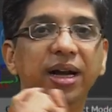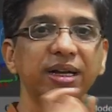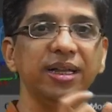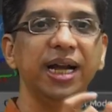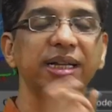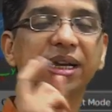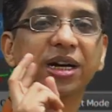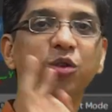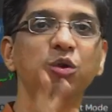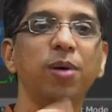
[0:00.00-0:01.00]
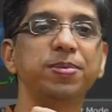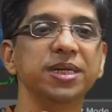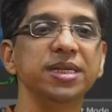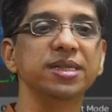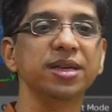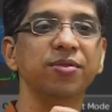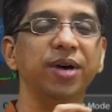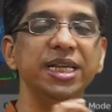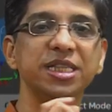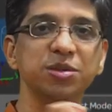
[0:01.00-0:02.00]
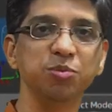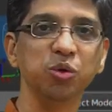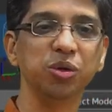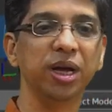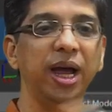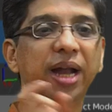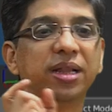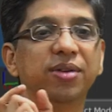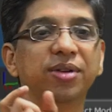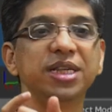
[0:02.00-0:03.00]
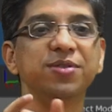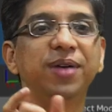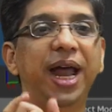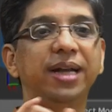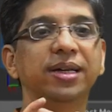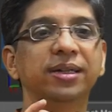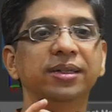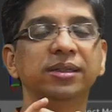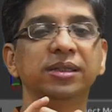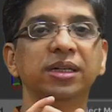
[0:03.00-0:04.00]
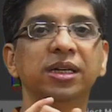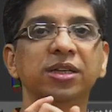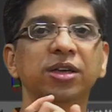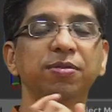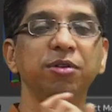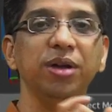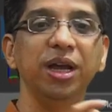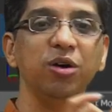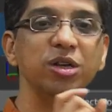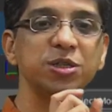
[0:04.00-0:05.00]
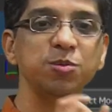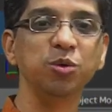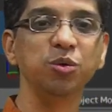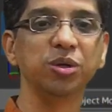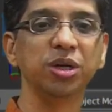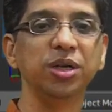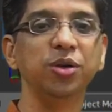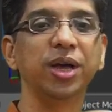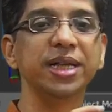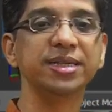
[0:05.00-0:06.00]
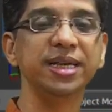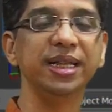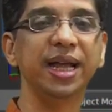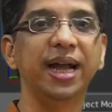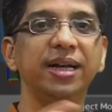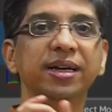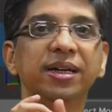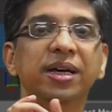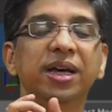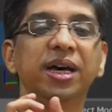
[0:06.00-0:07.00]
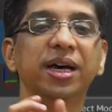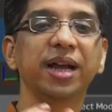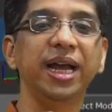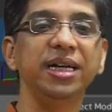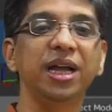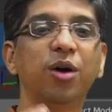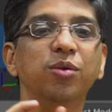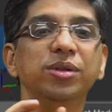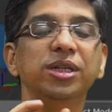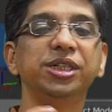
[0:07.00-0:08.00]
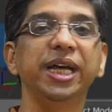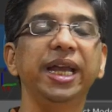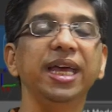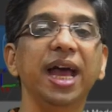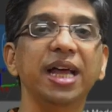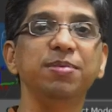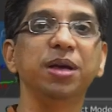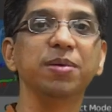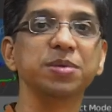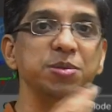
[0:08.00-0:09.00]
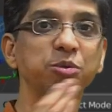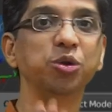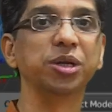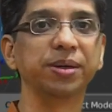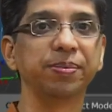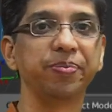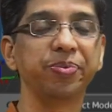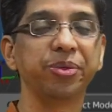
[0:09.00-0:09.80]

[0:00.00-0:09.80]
Under that there are two options, one is smooth, another one is flat. If you click on smooth, you can see that right now the shading has become smoother.